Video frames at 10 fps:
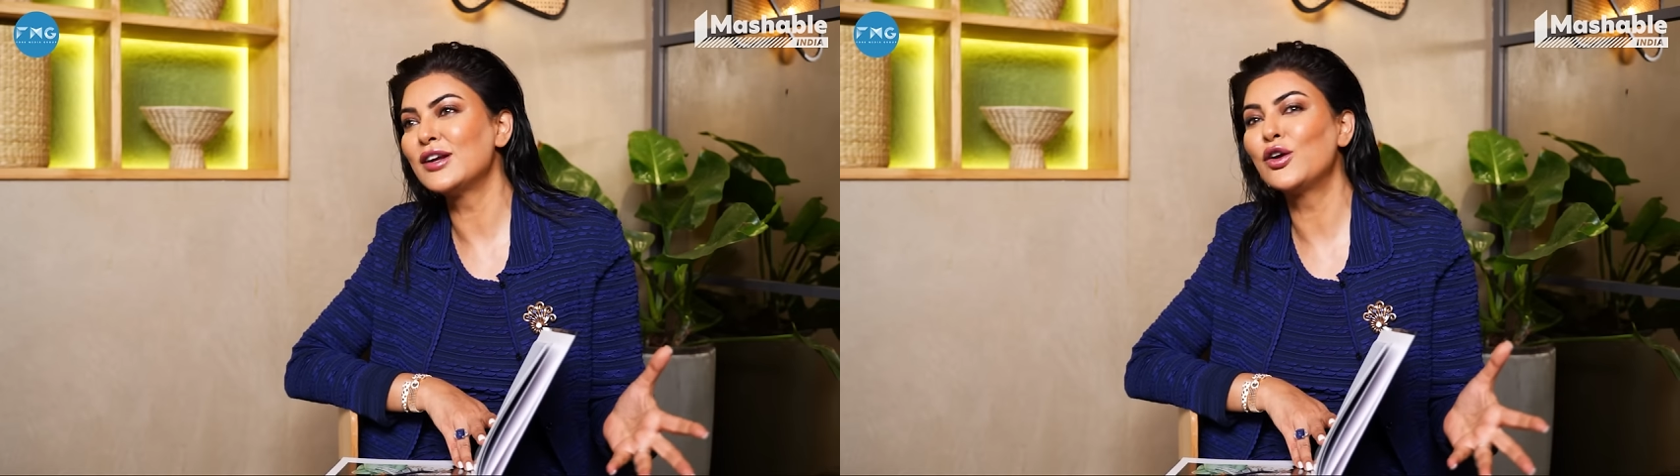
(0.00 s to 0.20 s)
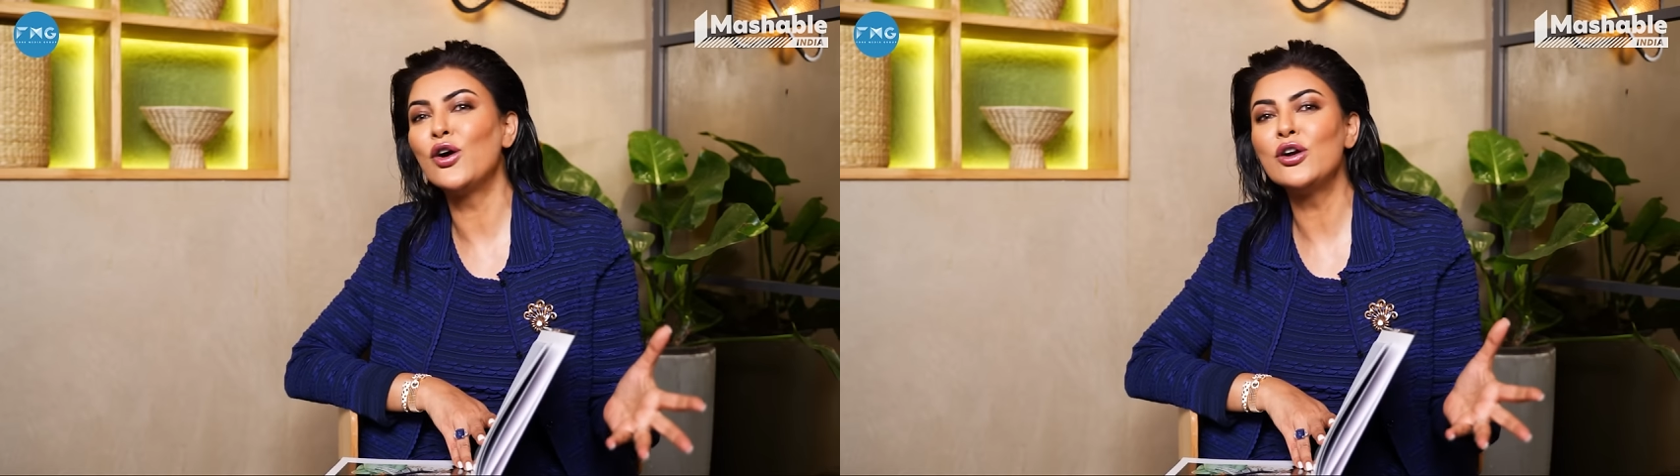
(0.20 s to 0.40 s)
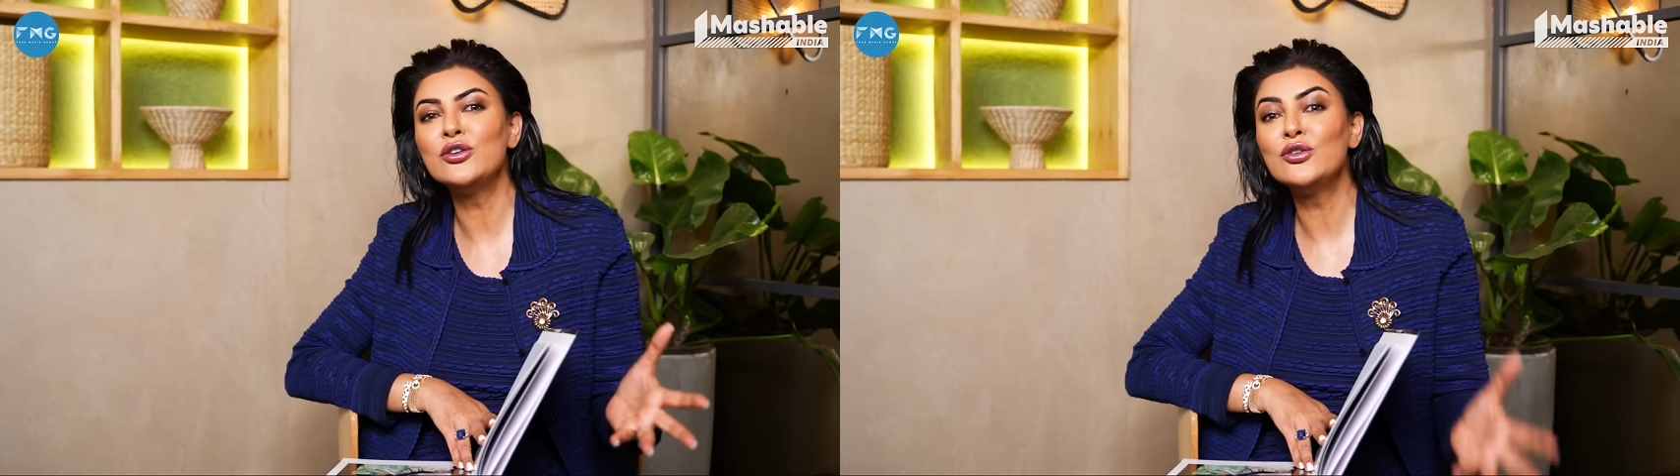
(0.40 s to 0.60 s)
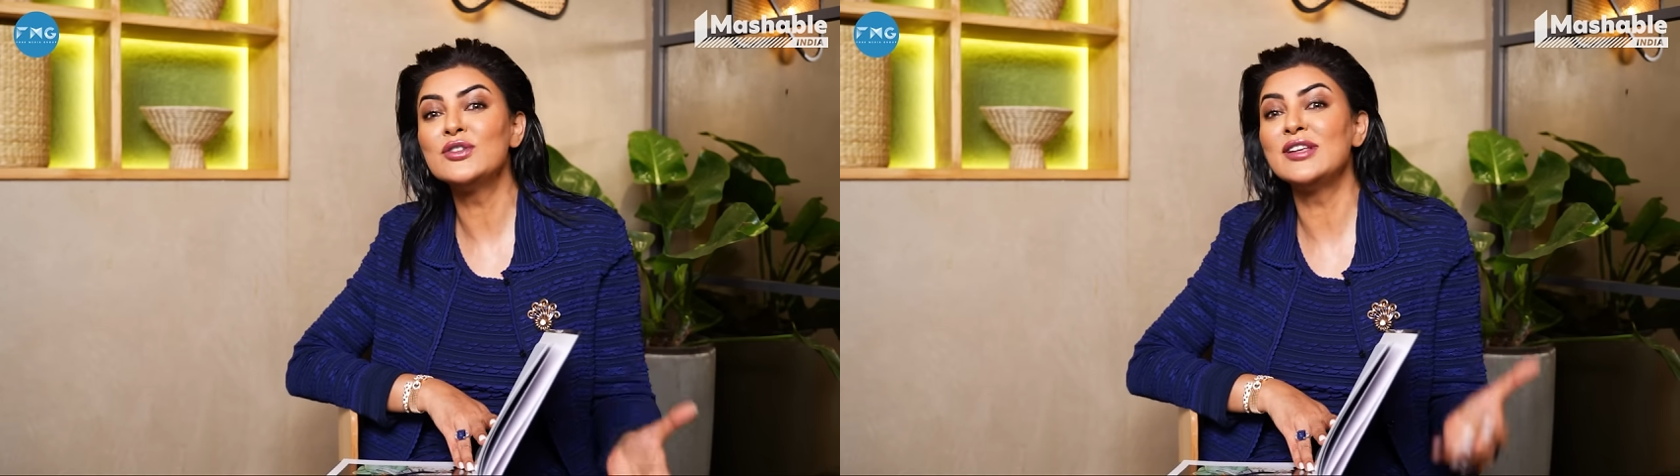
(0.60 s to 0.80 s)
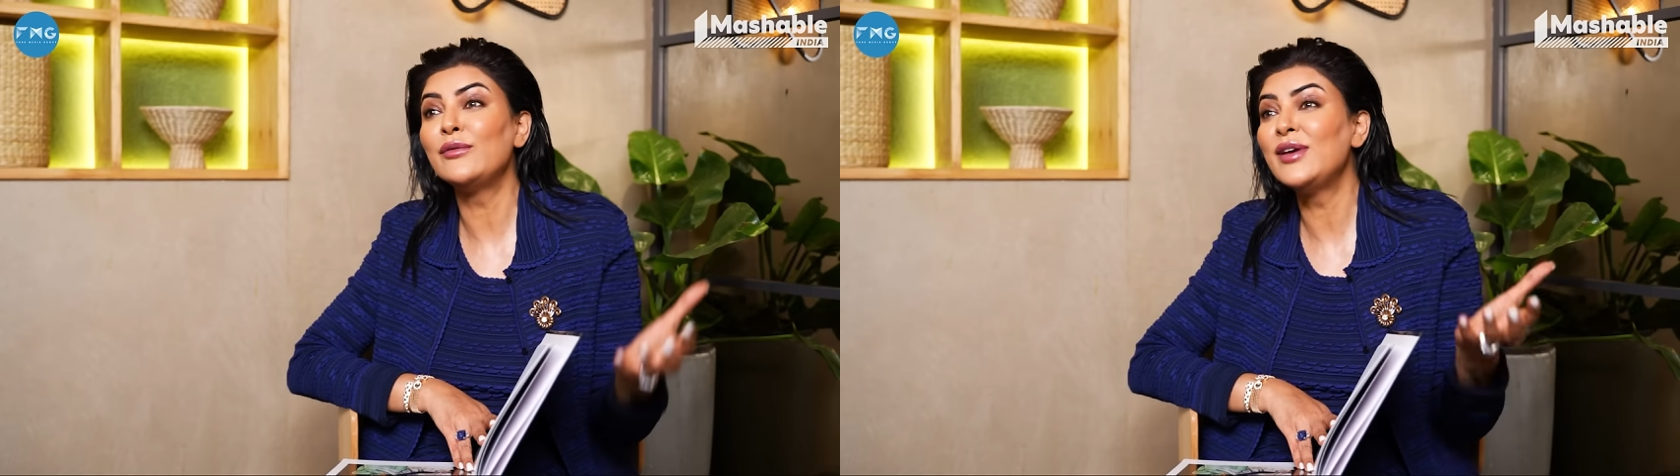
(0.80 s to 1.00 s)
And God
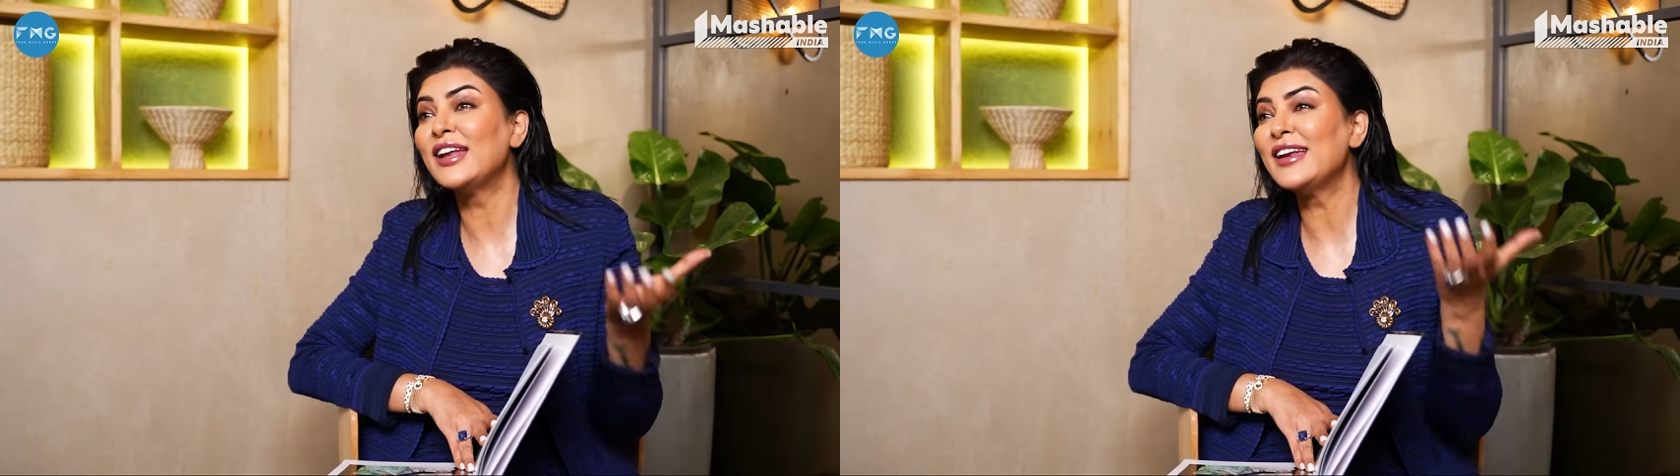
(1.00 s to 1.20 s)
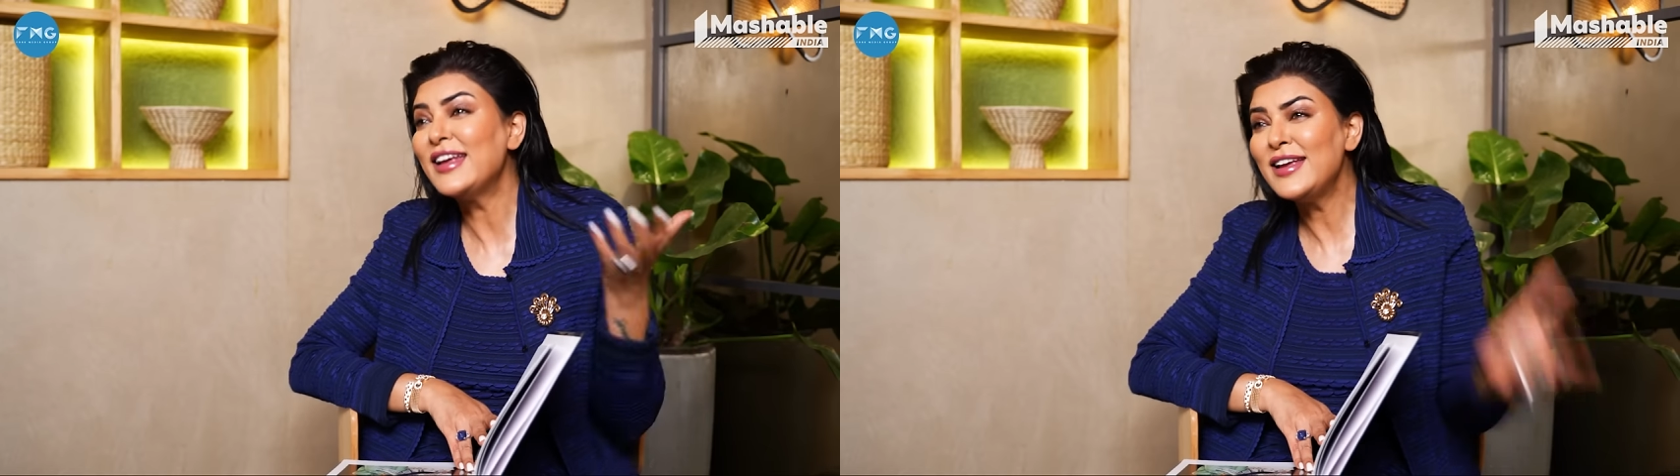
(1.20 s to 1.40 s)
knows then we can